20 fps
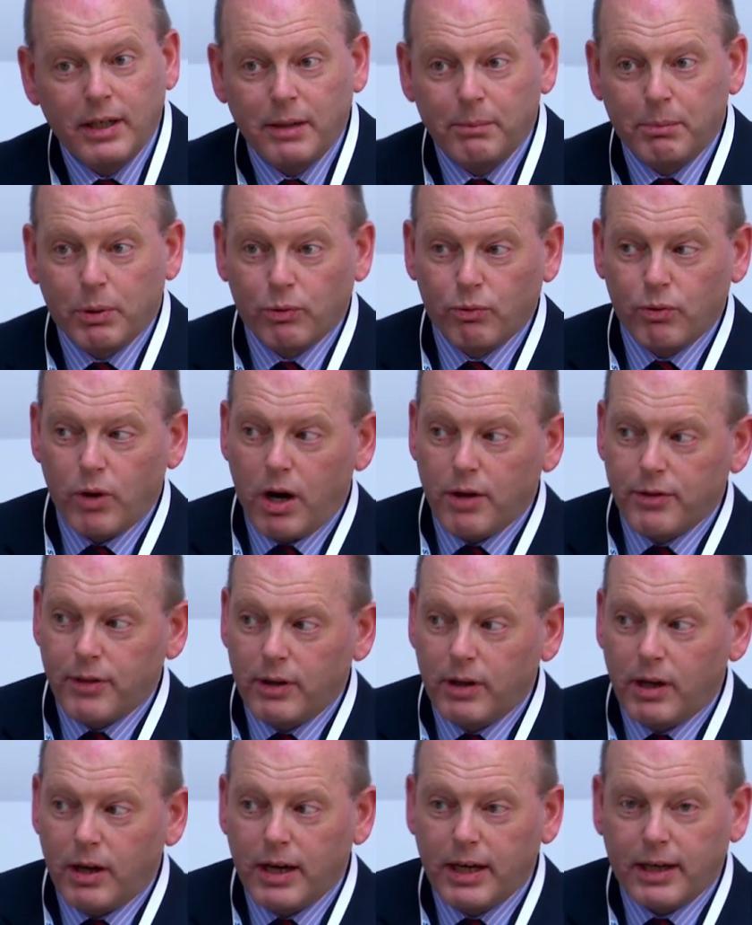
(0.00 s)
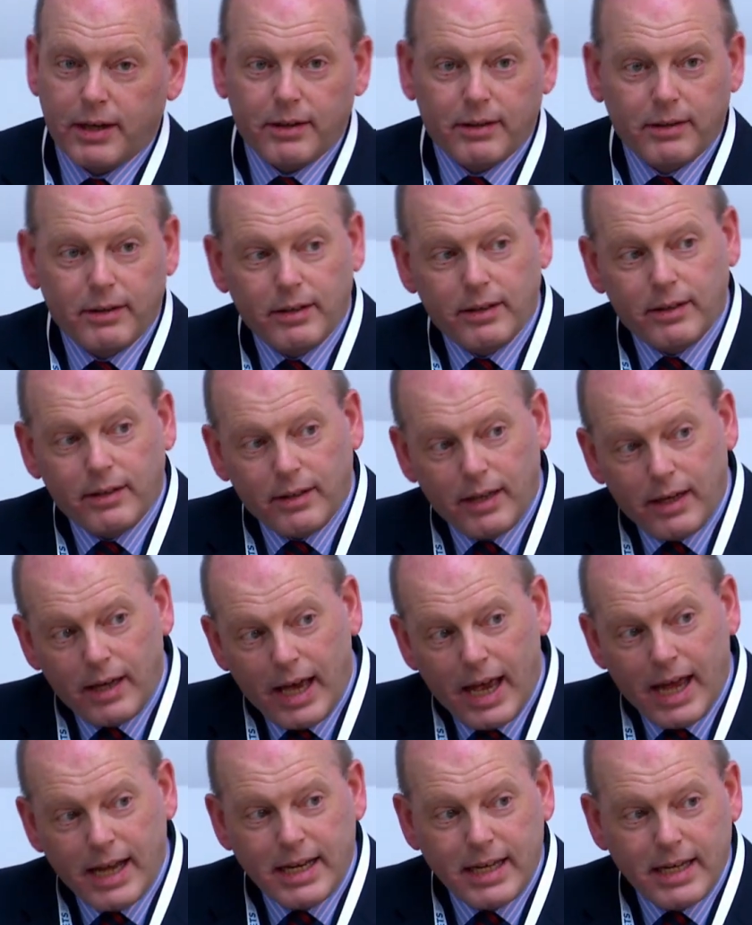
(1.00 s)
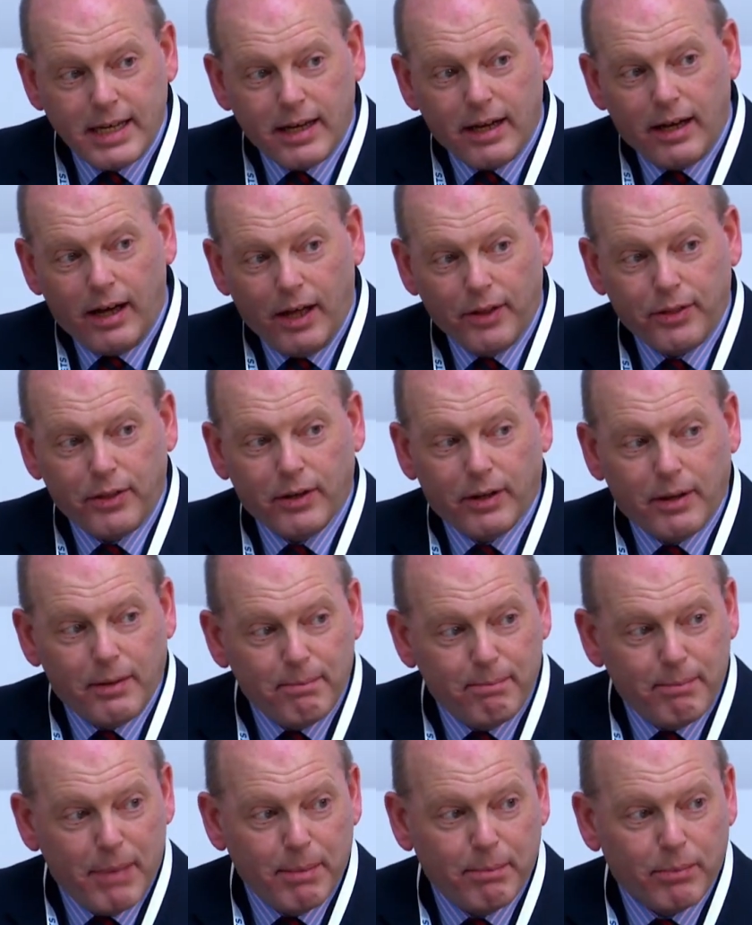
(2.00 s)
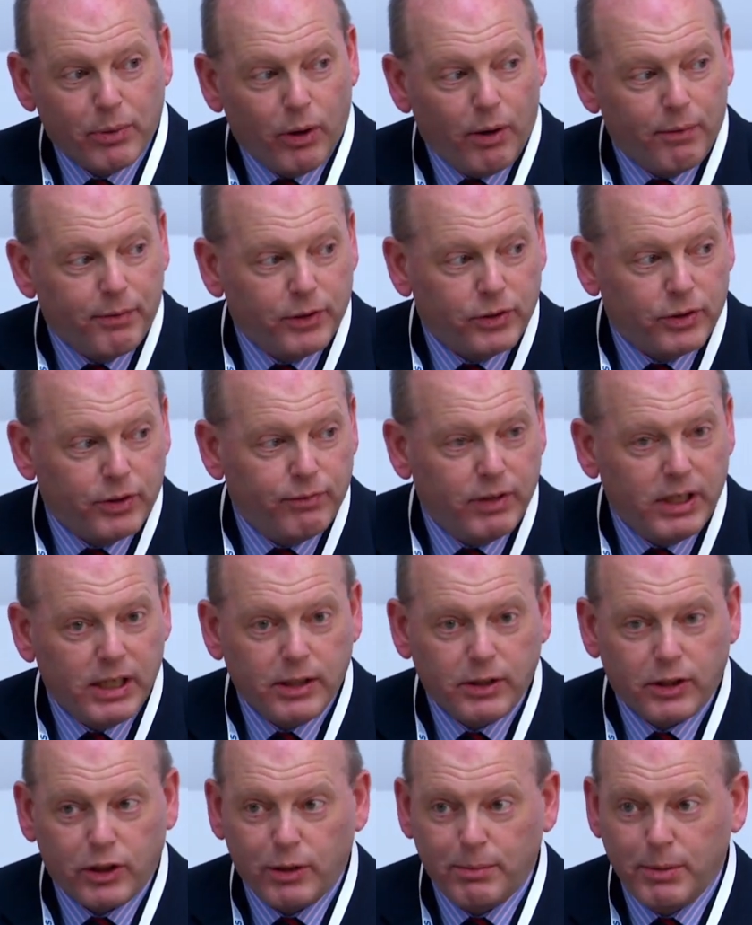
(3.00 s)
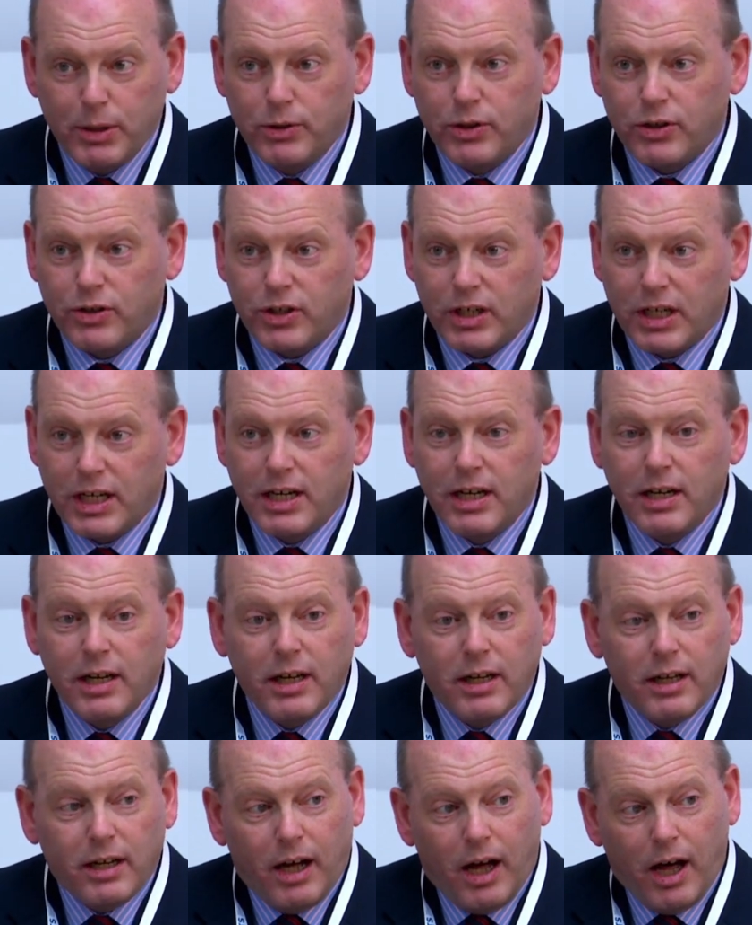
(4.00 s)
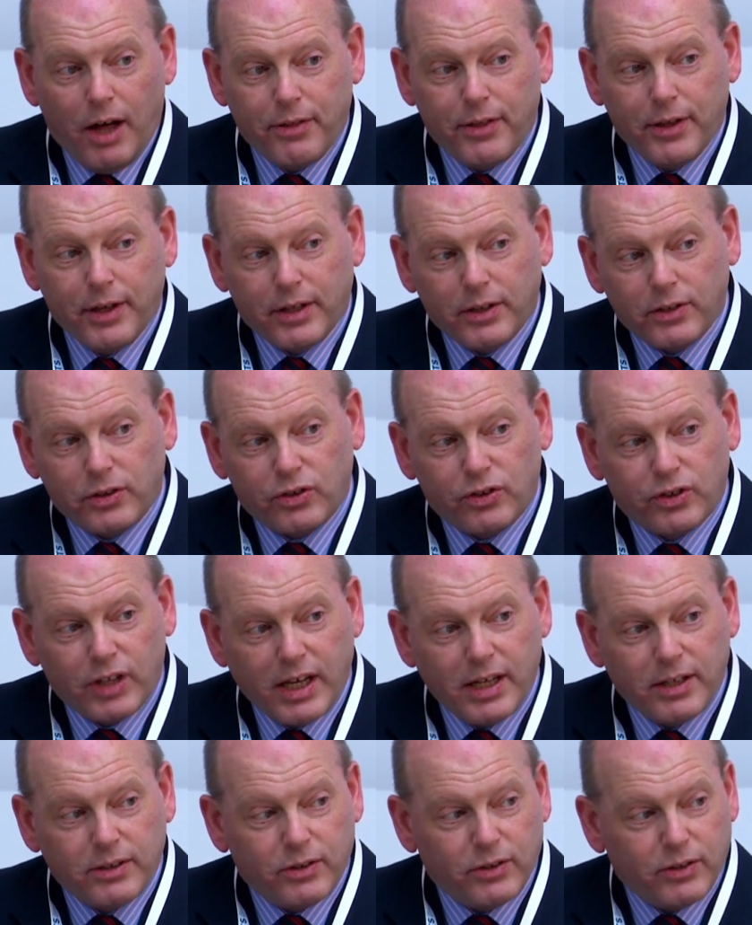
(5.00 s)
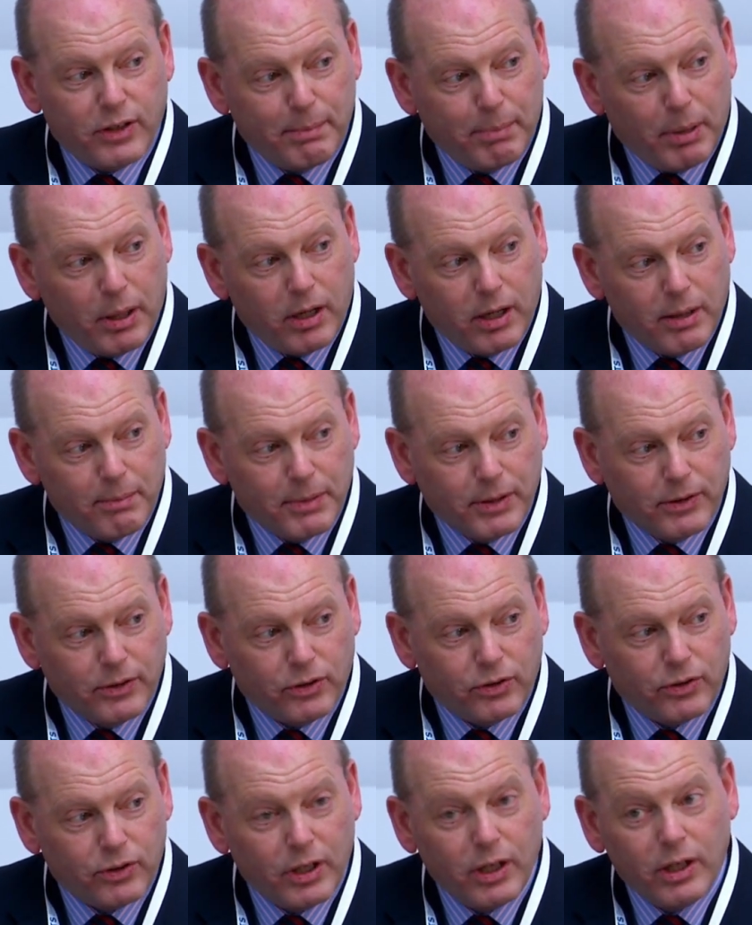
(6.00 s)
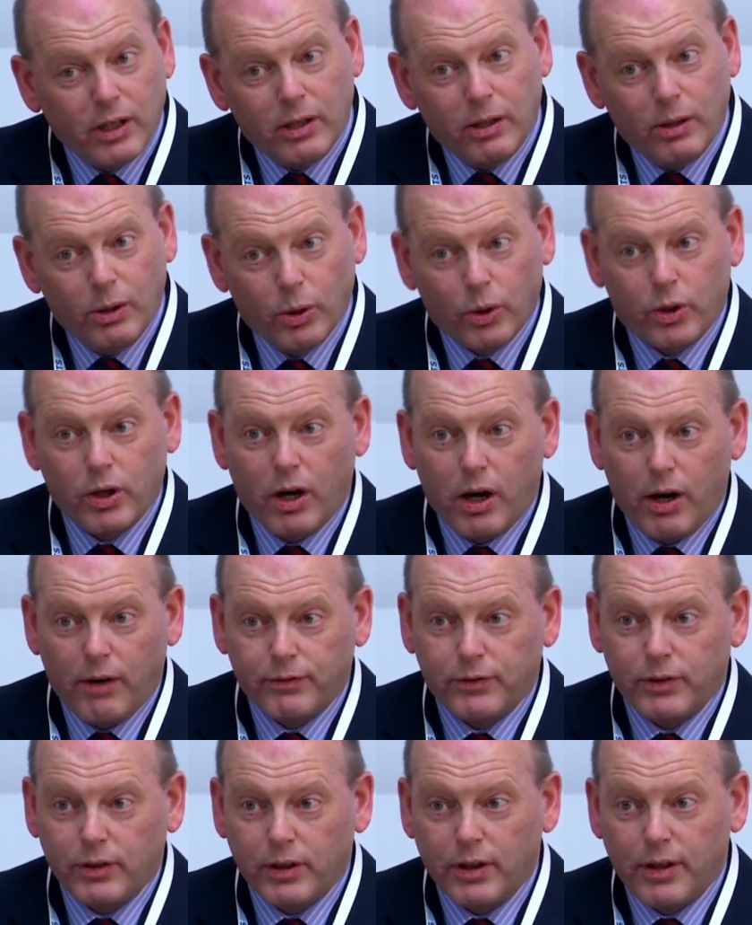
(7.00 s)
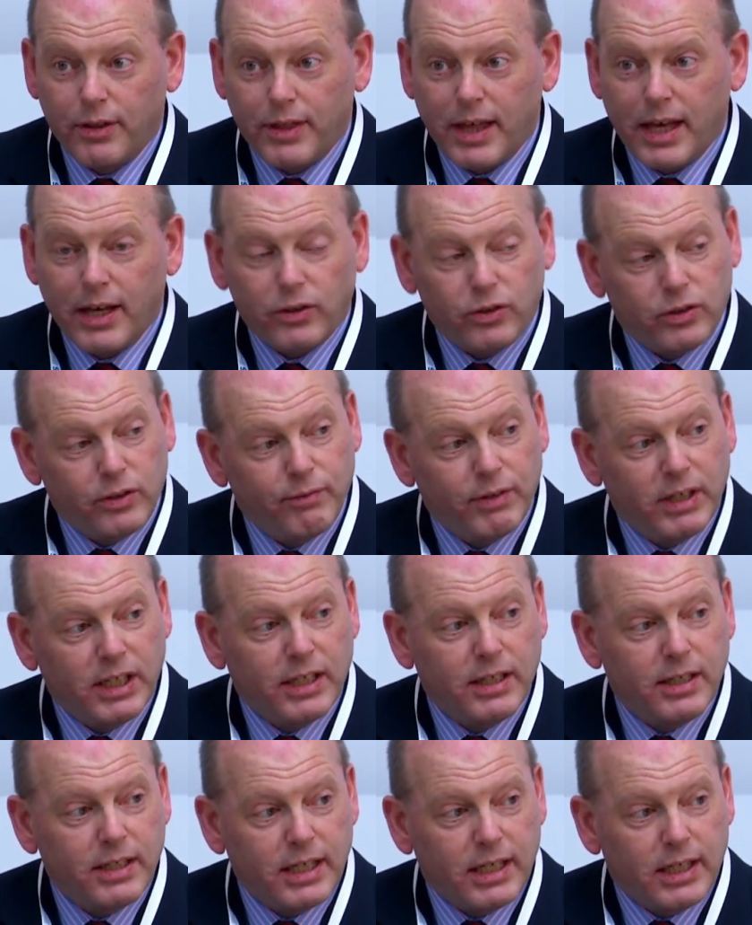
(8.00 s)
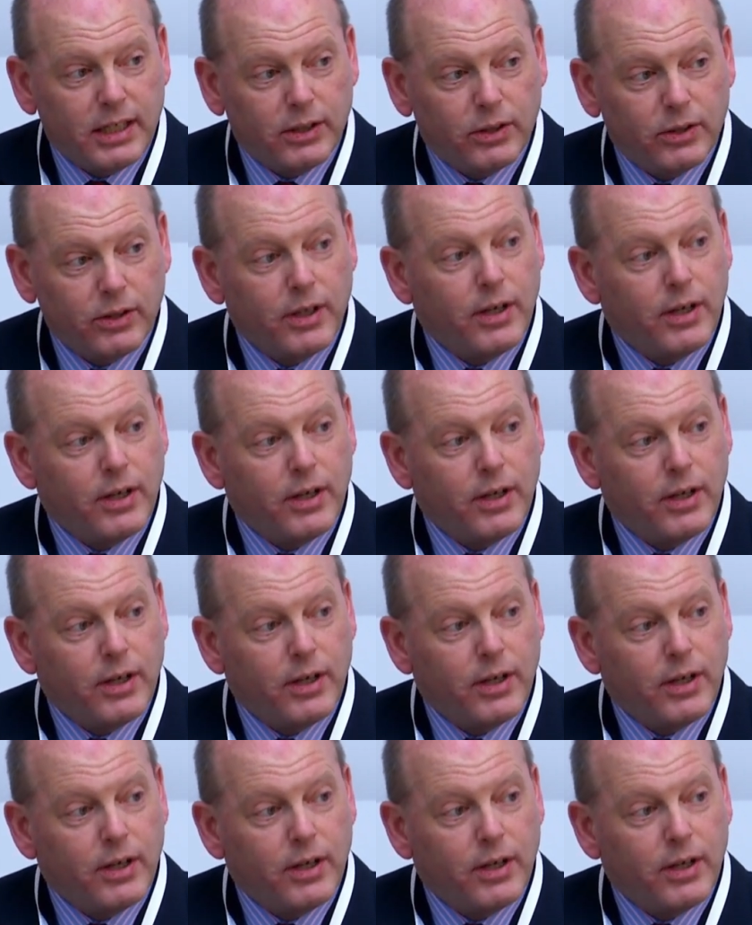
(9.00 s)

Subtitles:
but rather like any other member of the civilian community, other state departments look after their civilian needs.